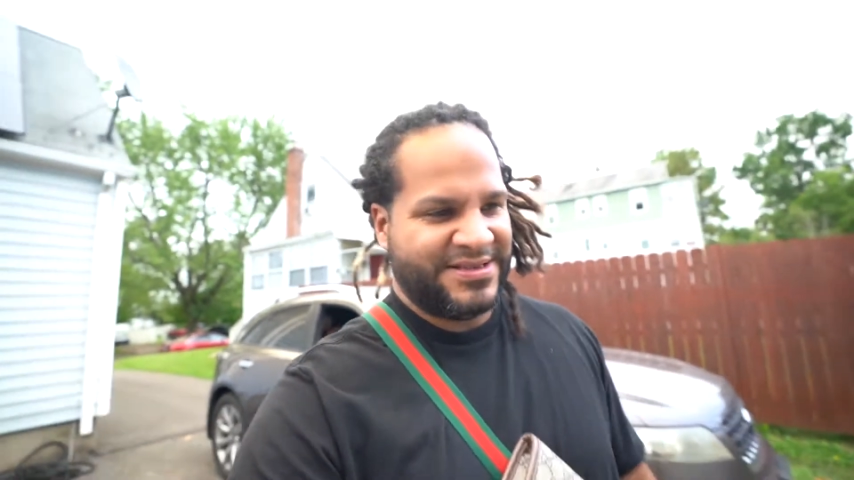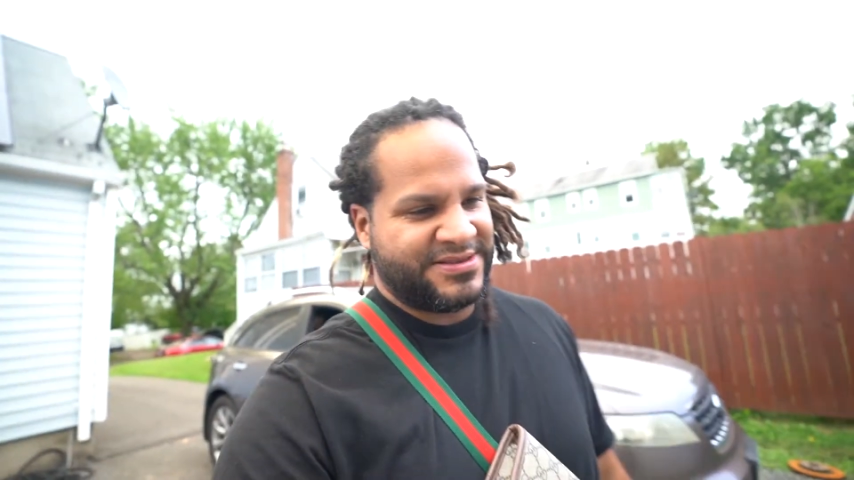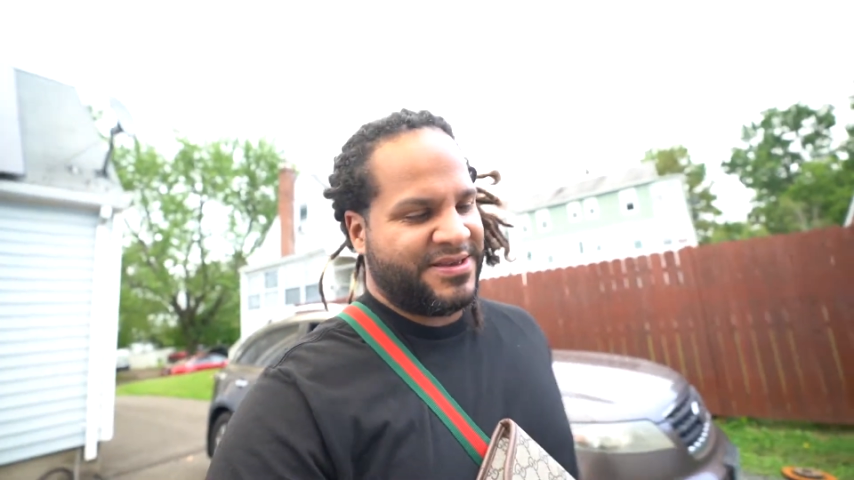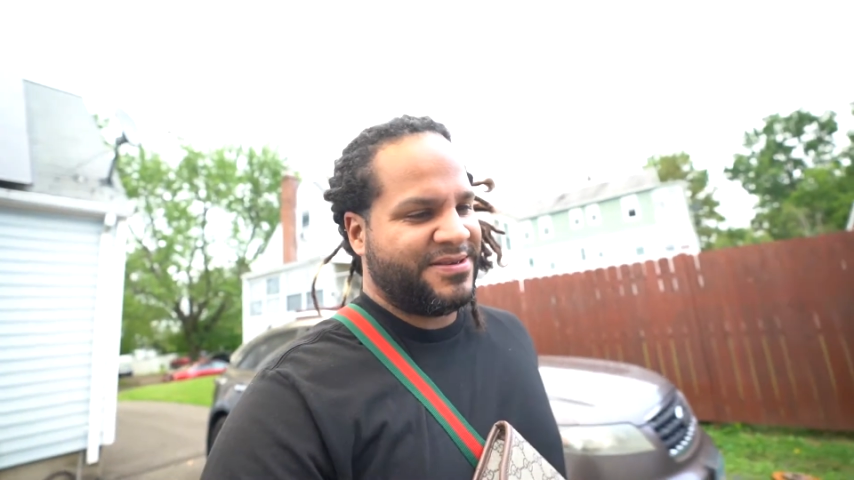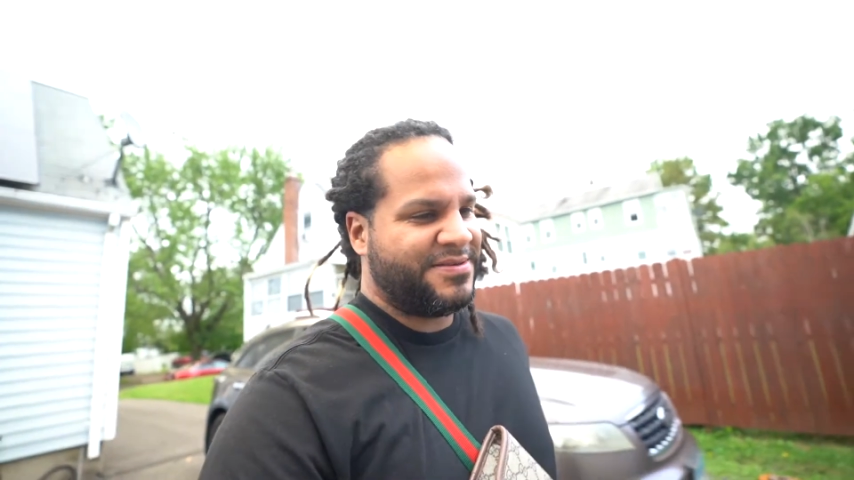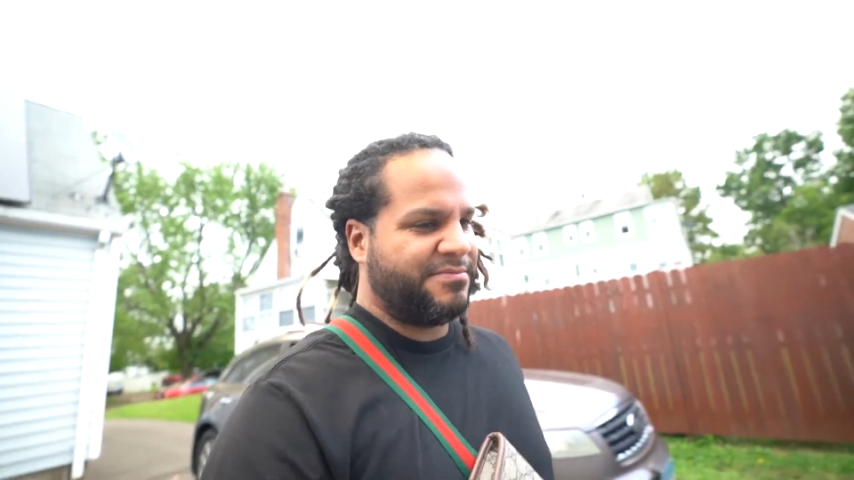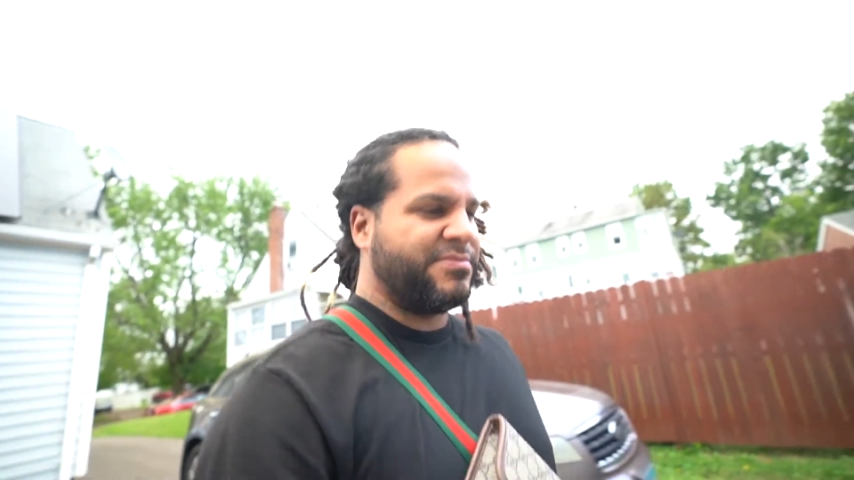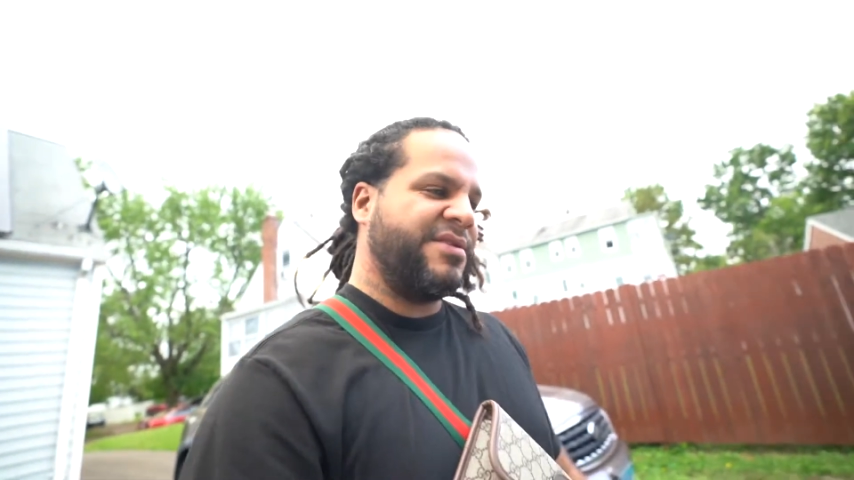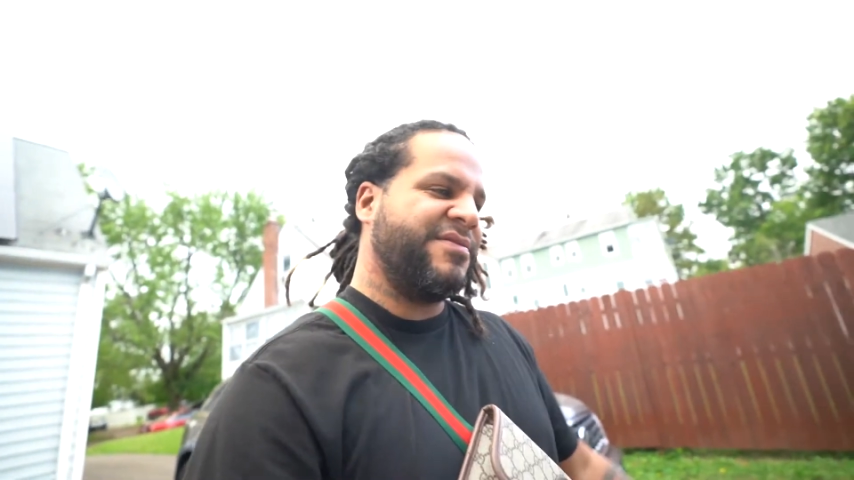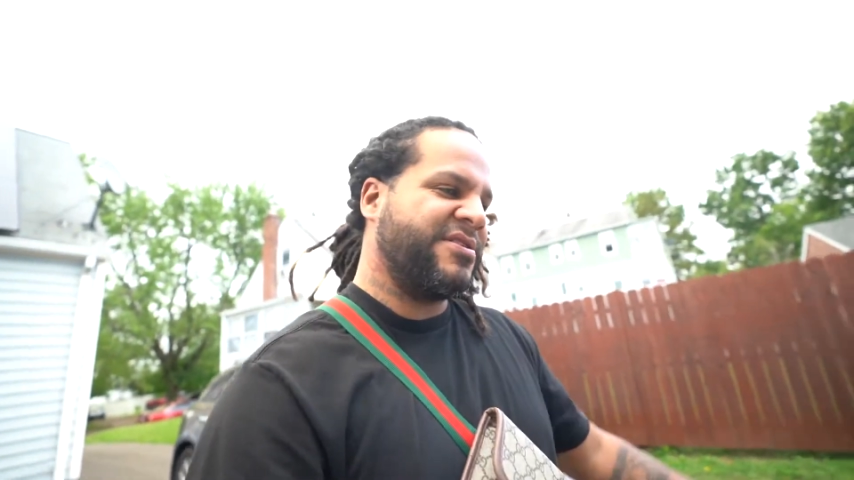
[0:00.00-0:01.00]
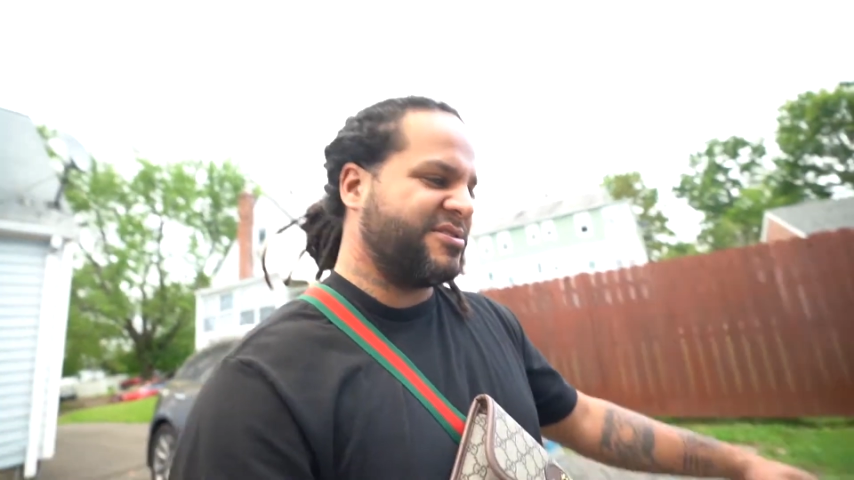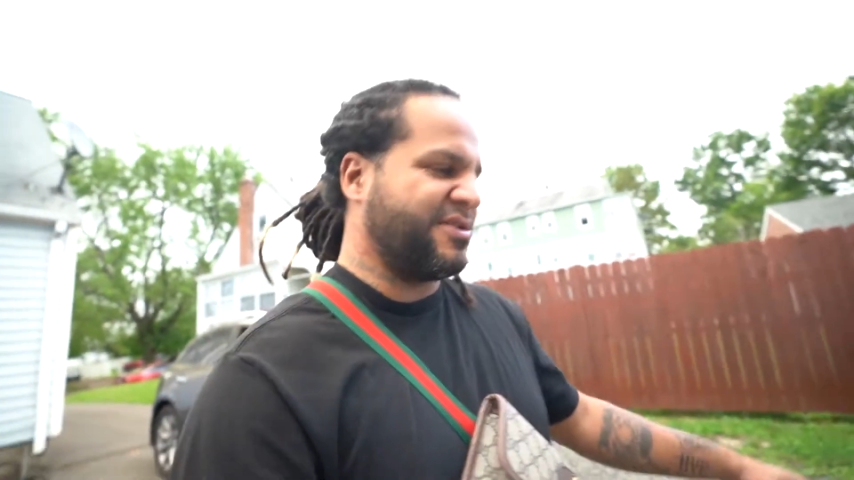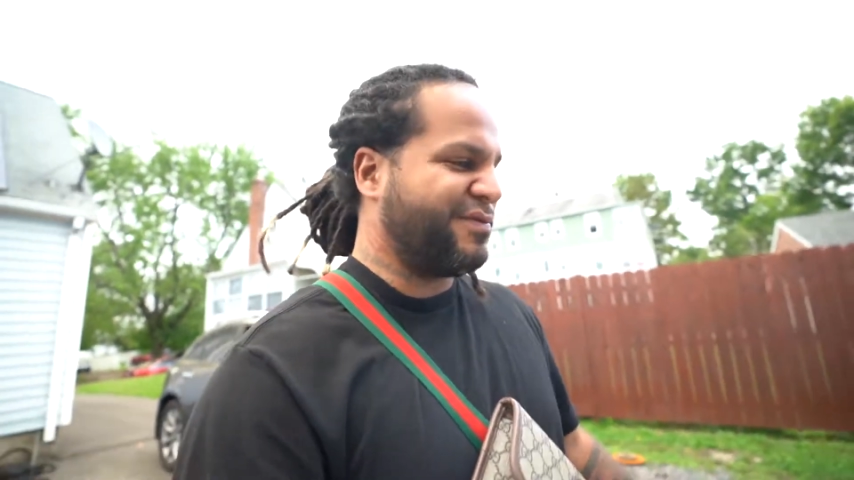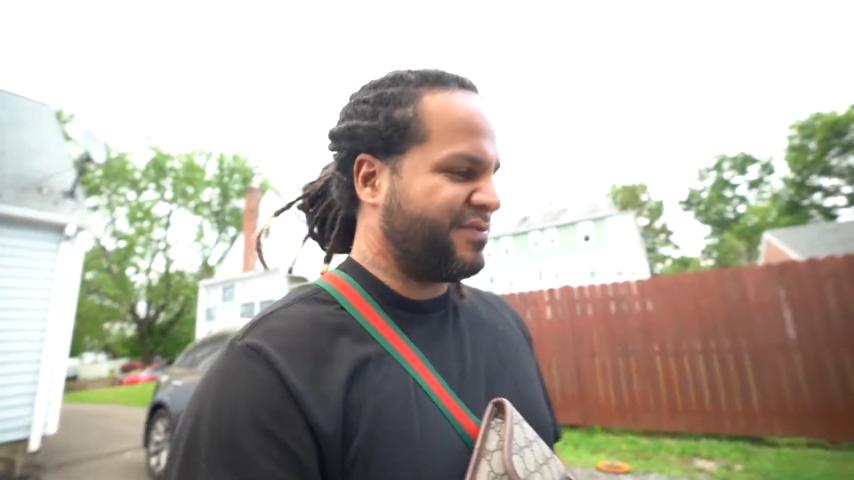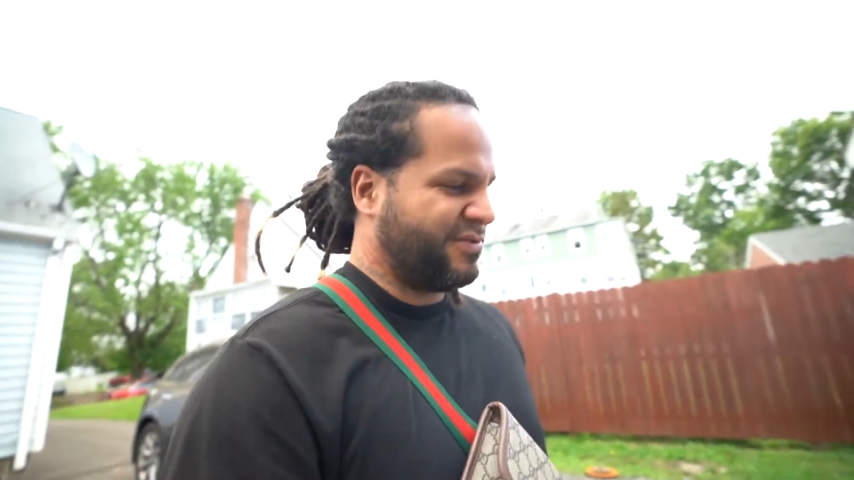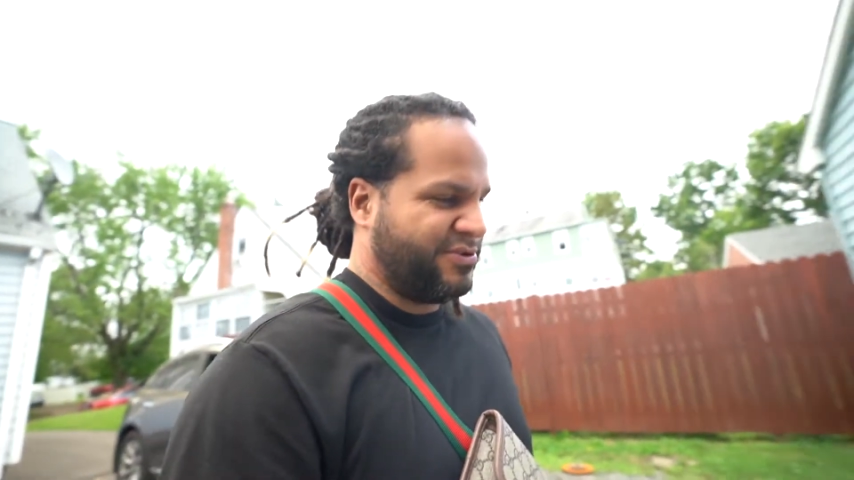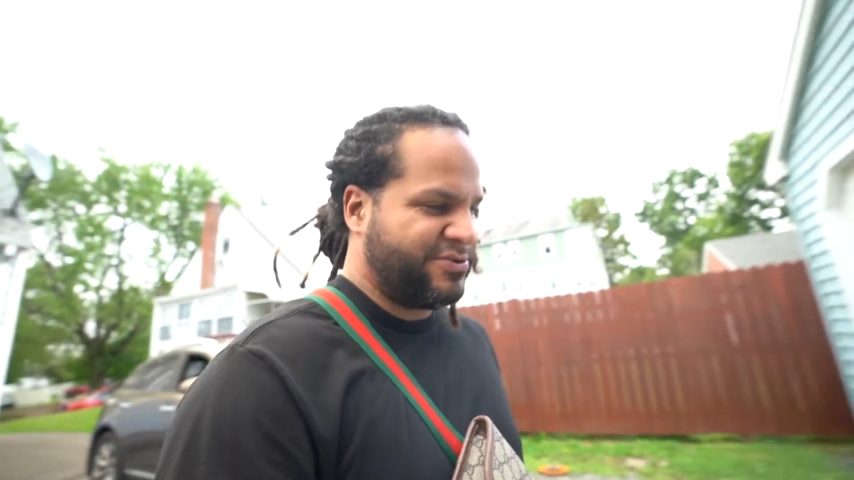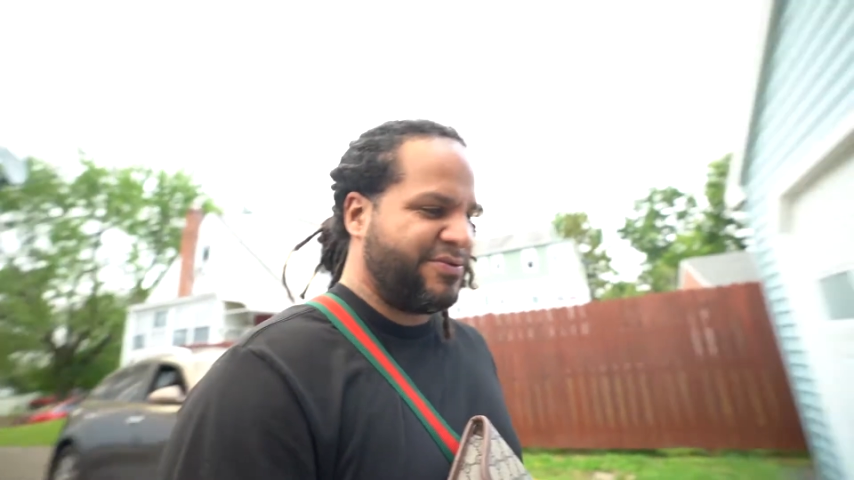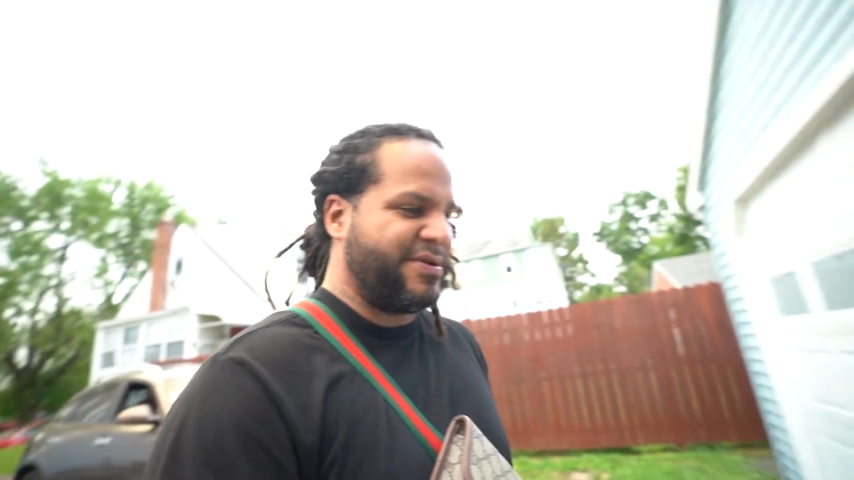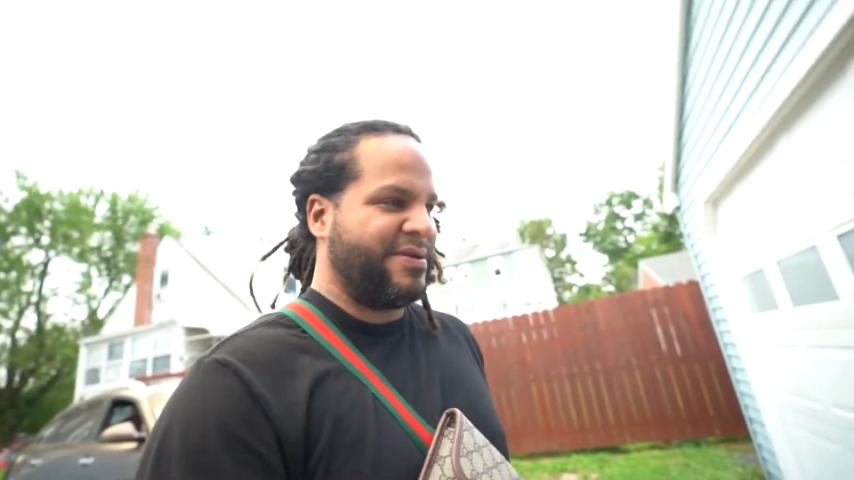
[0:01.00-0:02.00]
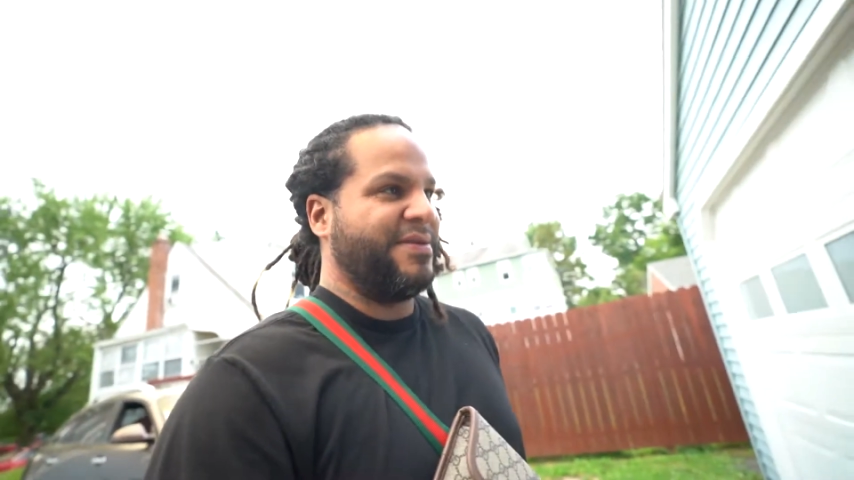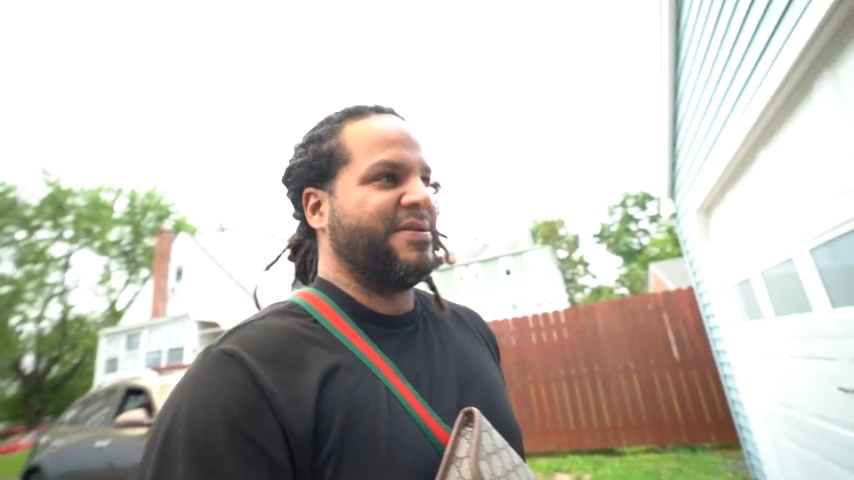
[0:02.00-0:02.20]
See? Believe in yourself. You do it.